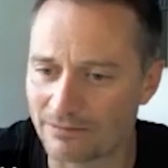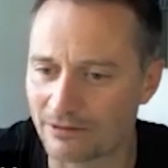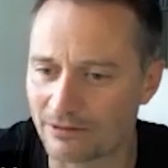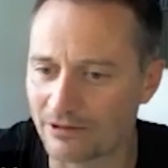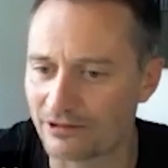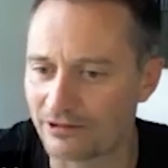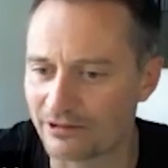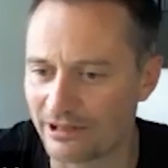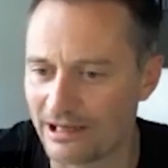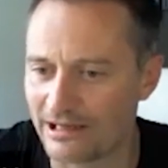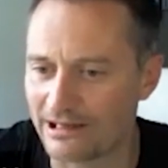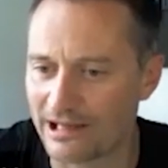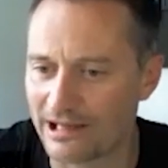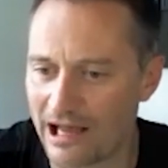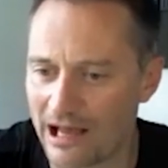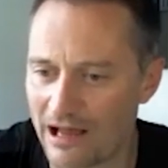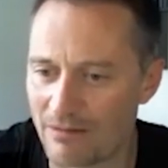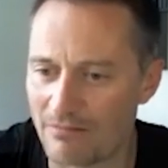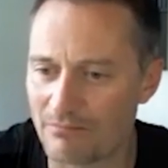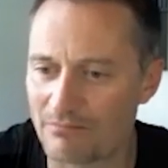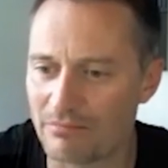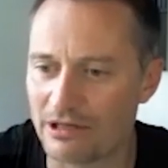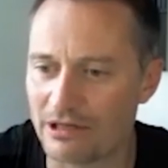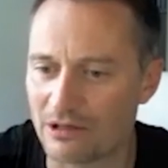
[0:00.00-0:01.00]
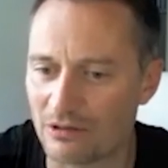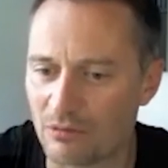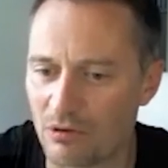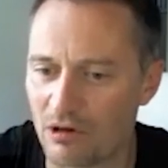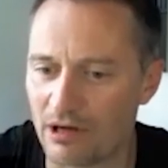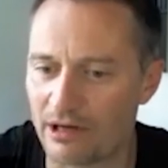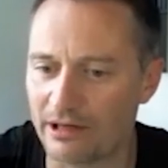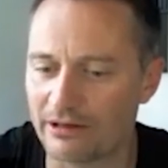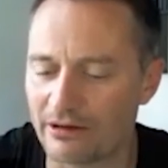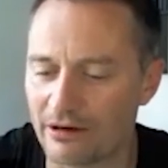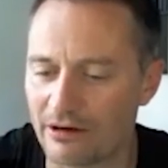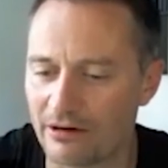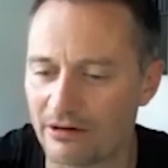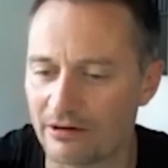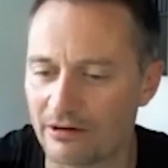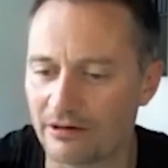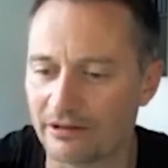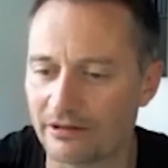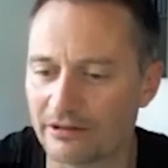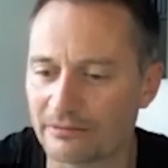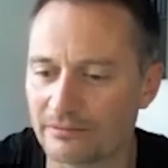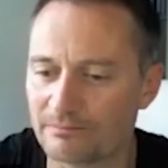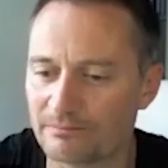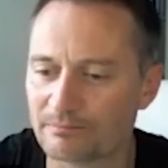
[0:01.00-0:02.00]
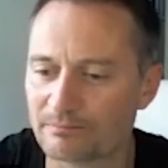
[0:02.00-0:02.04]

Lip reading: because they can be quite hard.